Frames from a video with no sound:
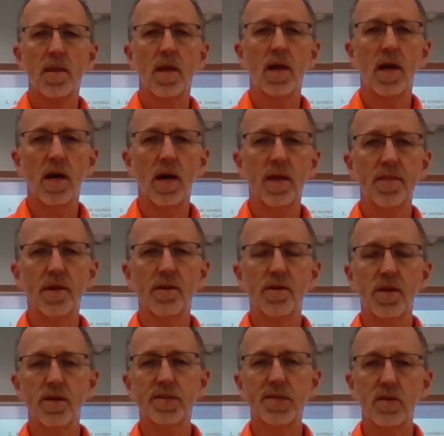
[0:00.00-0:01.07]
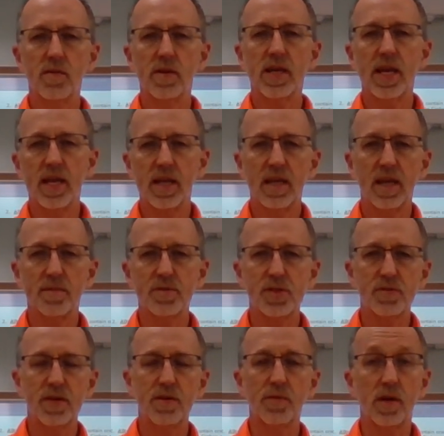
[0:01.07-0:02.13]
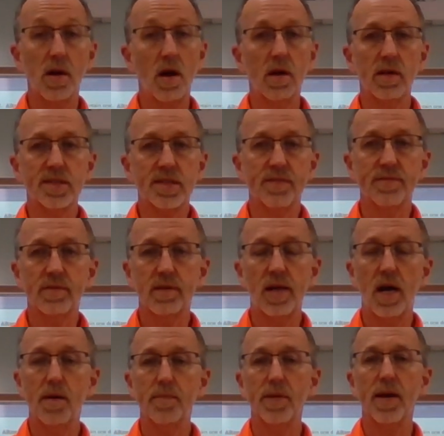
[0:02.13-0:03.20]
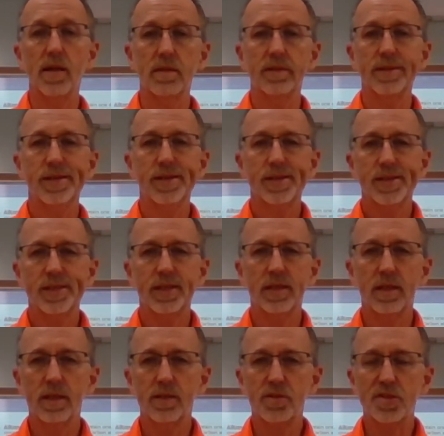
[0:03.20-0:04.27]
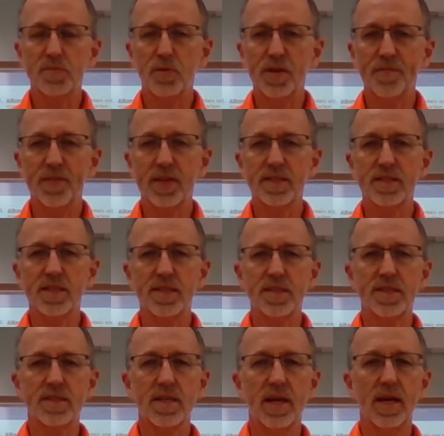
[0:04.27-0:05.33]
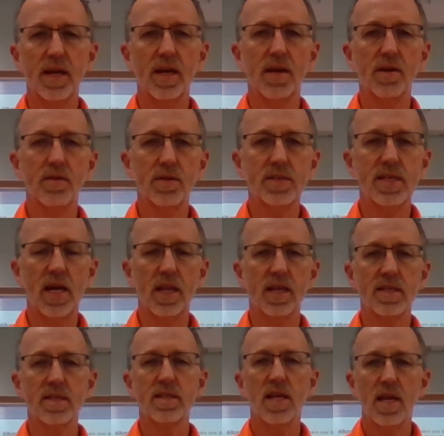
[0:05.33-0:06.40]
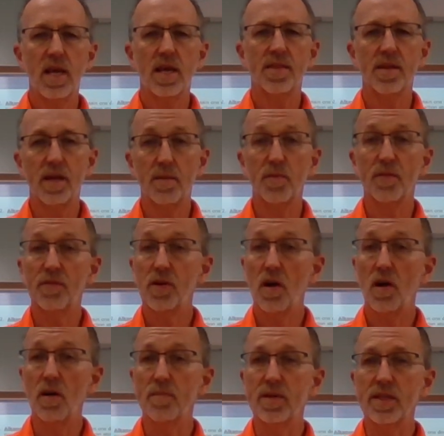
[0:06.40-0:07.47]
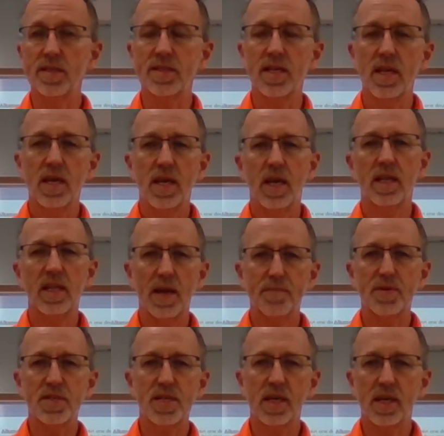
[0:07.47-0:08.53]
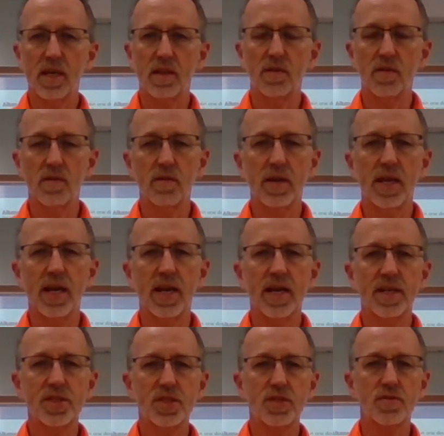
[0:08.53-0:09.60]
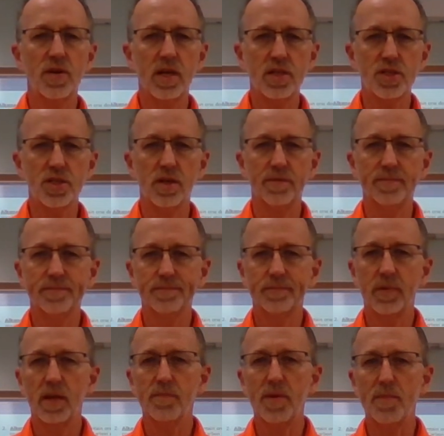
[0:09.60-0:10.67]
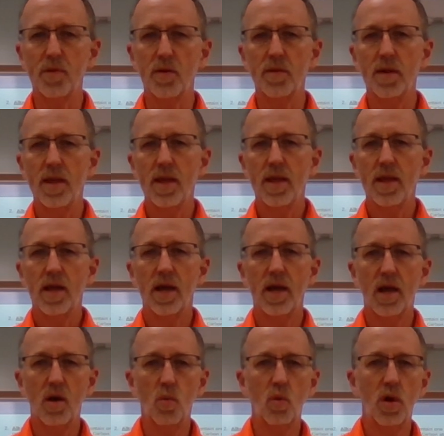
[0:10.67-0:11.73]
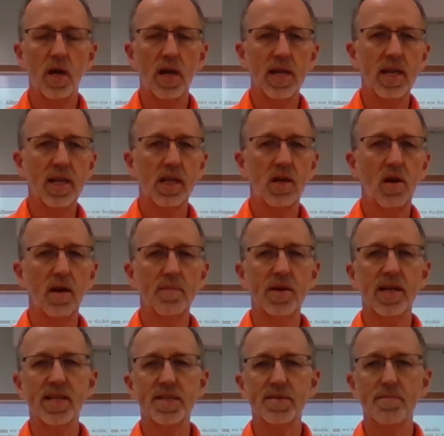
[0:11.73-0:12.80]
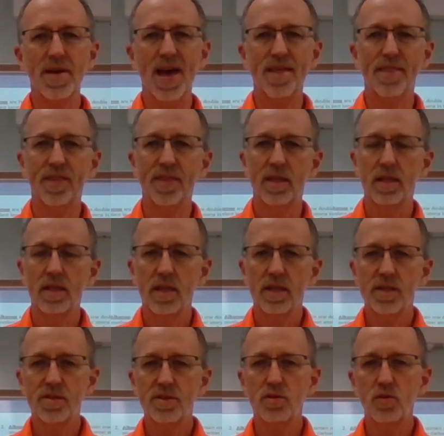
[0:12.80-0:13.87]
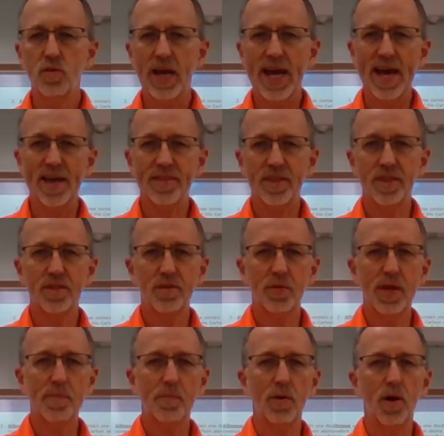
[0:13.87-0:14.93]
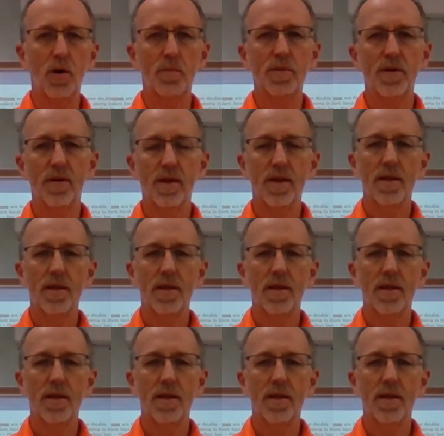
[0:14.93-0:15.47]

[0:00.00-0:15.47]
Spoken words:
that are used in organic chemistry, regardless of the compound. Those prefixes tell us the number of carbons in that particular organic structure. Remember, 1 carbon is meth, 2 eth, 3 prop,